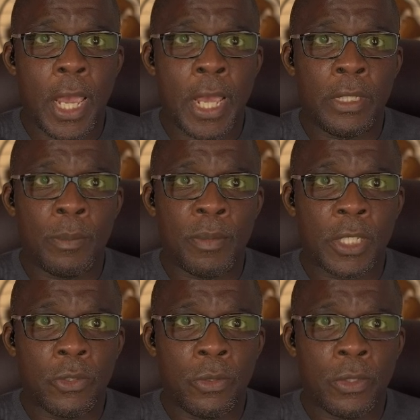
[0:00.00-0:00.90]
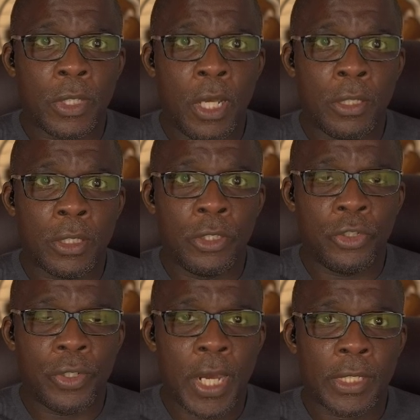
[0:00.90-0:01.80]
and the muscles can't
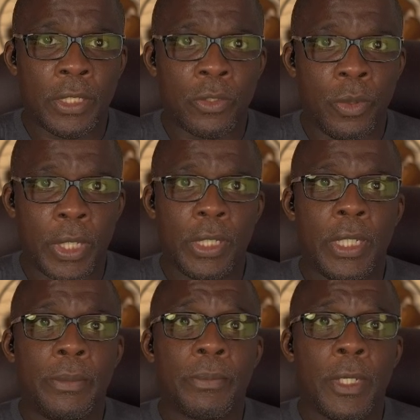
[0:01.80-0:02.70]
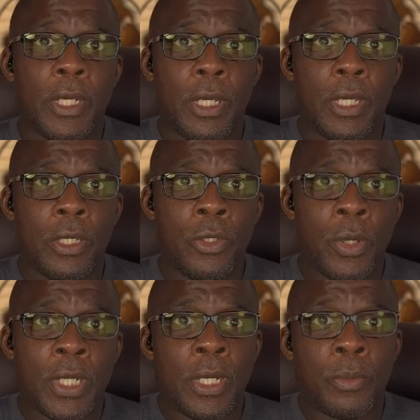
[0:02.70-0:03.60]
contract as quickly. You
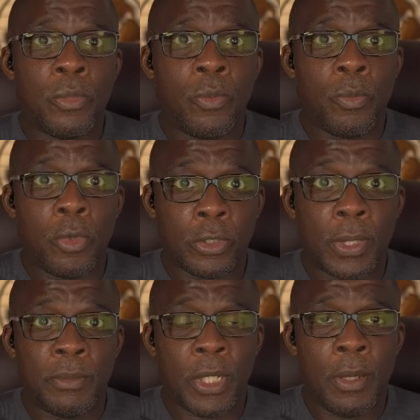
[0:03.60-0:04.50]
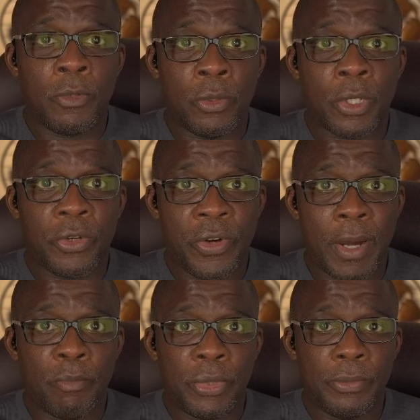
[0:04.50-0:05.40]
end up sometimes with a
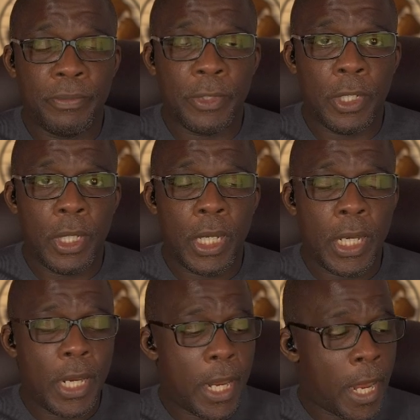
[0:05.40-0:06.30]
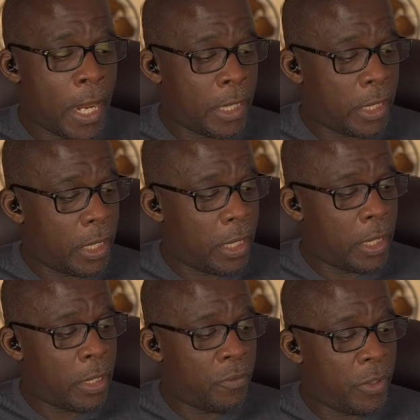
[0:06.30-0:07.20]
cramp. And
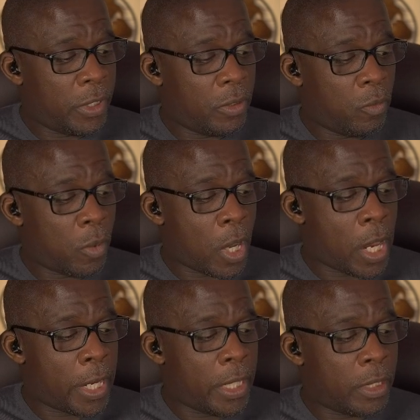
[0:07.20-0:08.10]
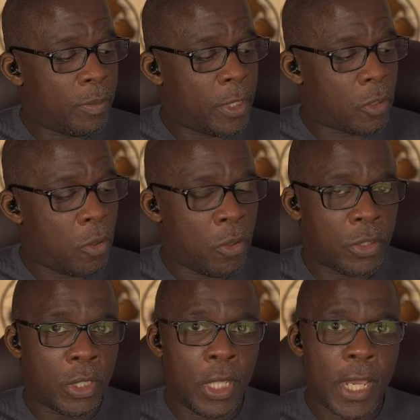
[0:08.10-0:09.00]
the reason why is because
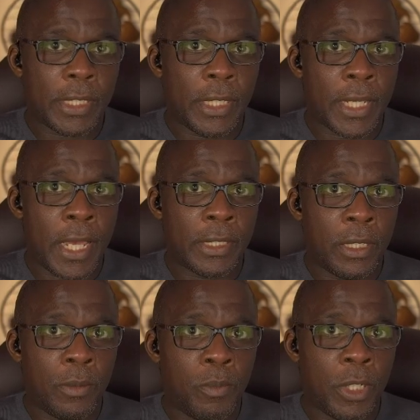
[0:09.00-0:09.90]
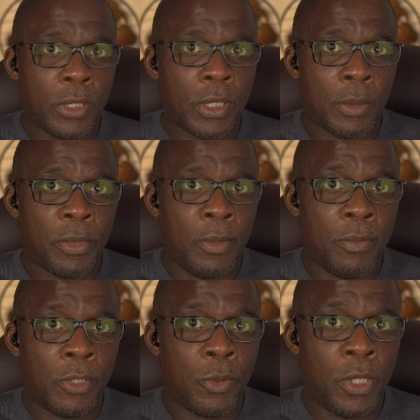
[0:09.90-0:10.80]
the lactic acid builds up in
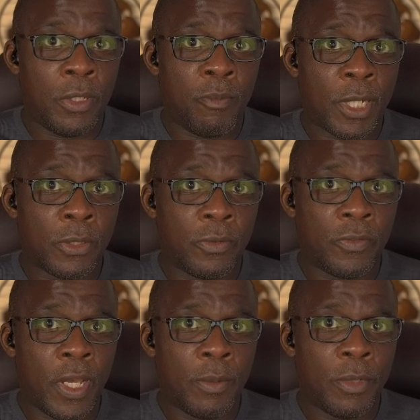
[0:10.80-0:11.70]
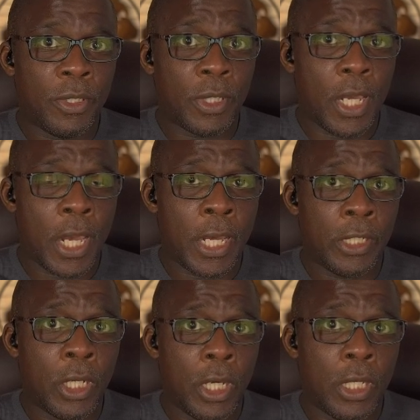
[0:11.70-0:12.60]
between the muscle fibers and
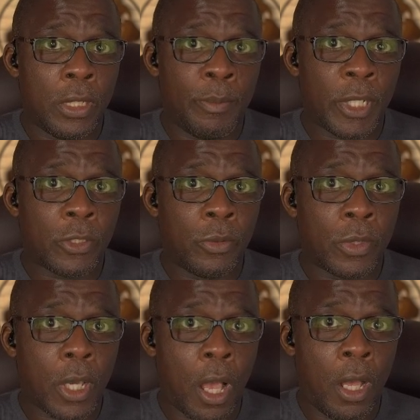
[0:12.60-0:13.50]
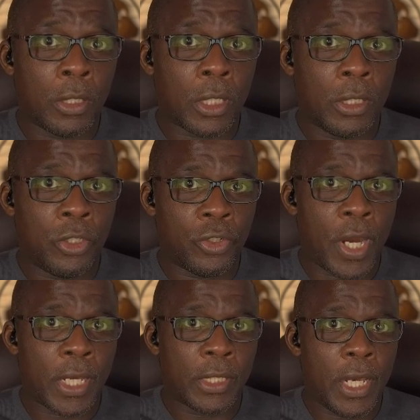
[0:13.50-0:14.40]
the muscle can't
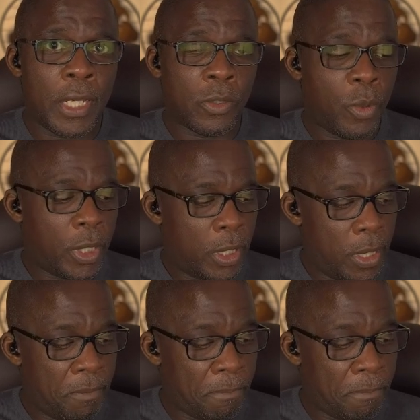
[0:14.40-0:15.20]
contract as quickly.